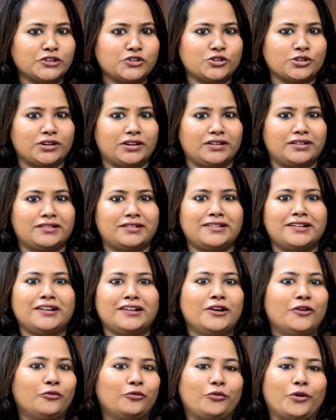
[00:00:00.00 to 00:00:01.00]
chair.
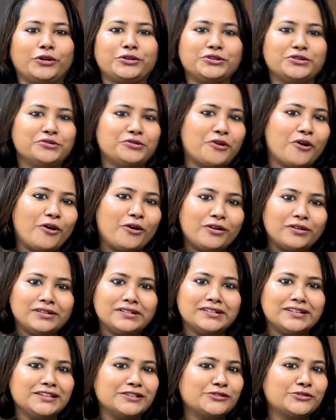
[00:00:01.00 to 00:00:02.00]
What you all
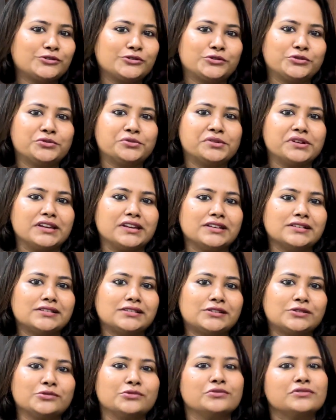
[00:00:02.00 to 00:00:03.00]
need to do is
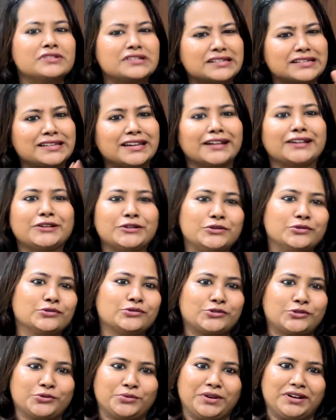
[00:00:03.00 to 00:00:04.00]
to get
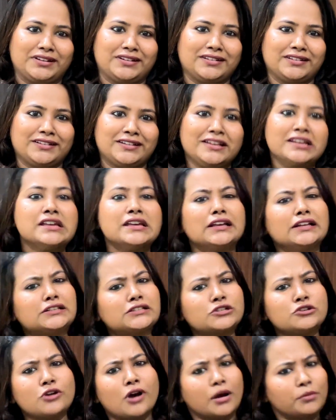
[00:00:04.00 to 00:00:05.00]
used to it.
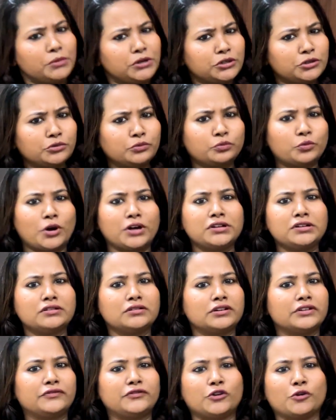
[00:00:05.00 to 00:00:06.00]
It's normal to wonder
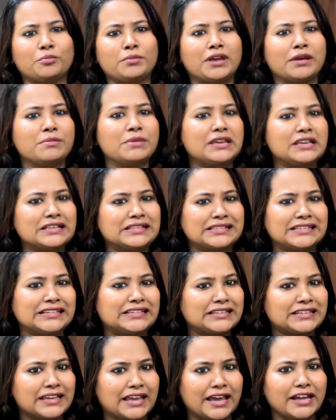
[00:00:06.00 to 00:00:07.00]
if your baby is
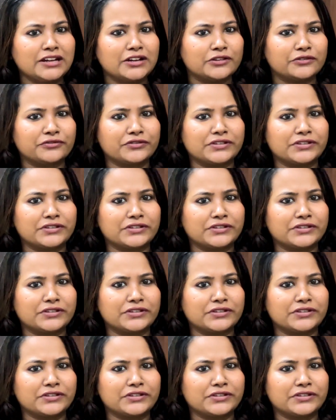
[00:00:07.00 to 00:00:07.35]
eating enough,